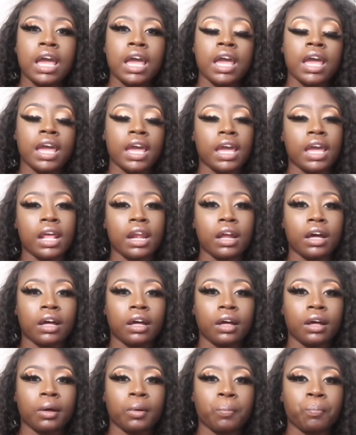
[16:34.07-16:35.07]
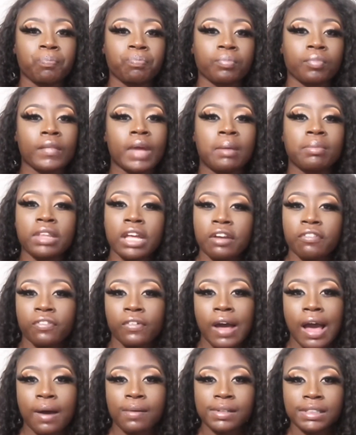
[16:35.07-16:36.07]
And I'm thankful
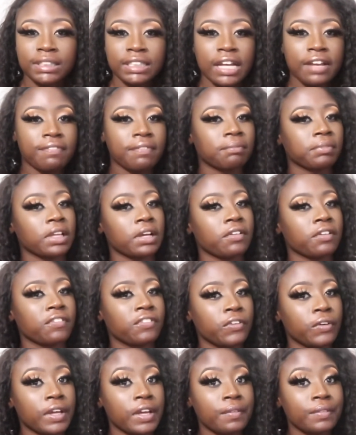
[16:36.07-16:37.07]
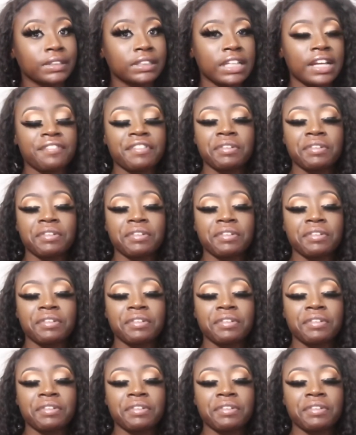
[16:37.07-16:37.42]
I was safe. I'm thankful he was safe.